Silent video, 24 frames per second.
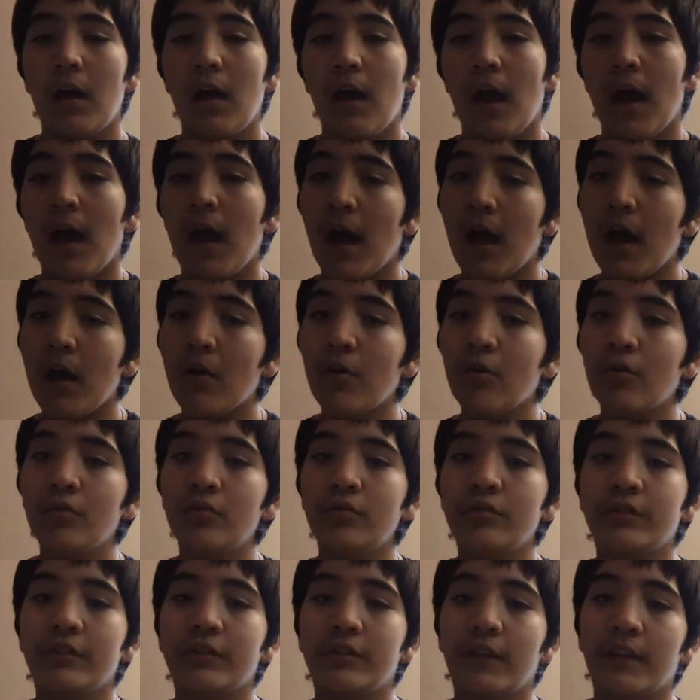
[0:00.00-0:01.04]
how
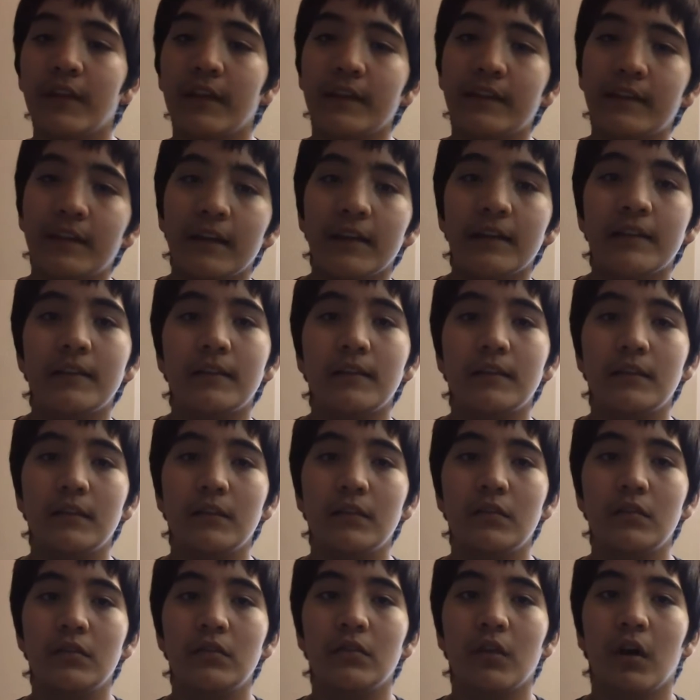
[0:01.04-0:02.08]
did they get
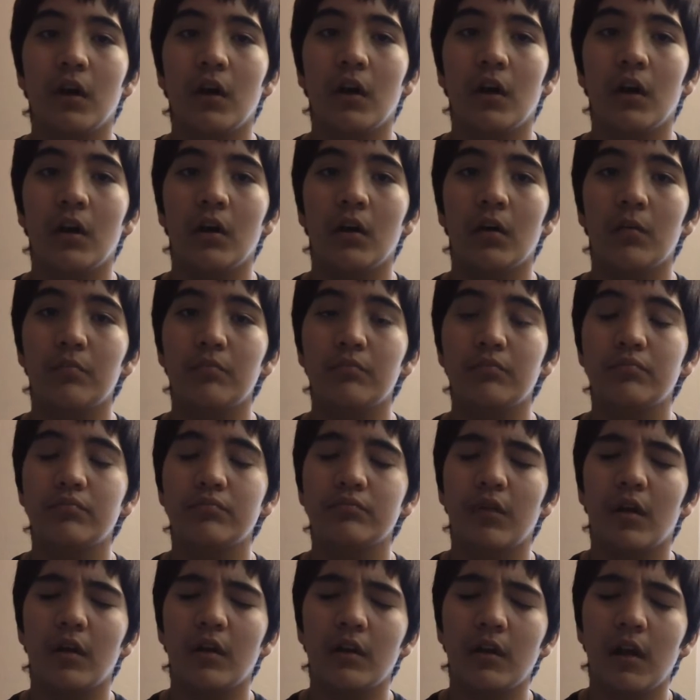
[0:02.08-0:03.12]
the
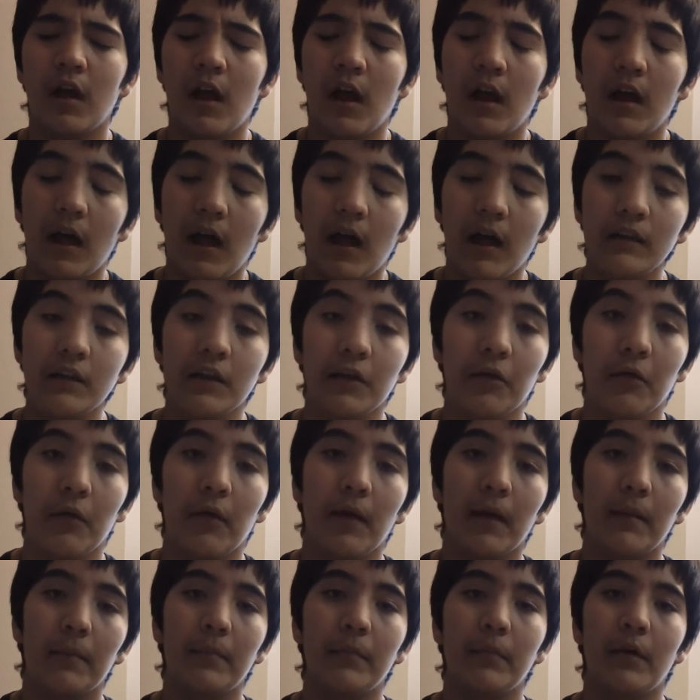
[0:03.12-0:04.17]

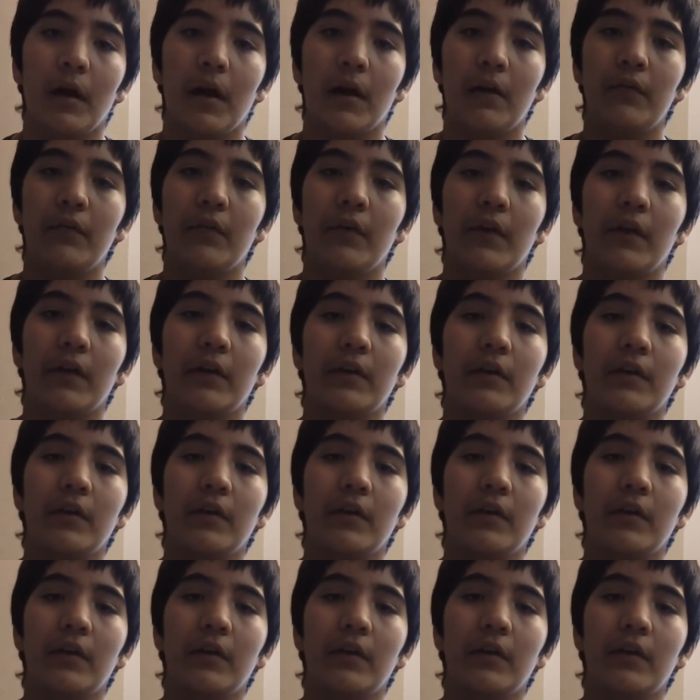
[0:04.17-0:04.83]
hologram on there.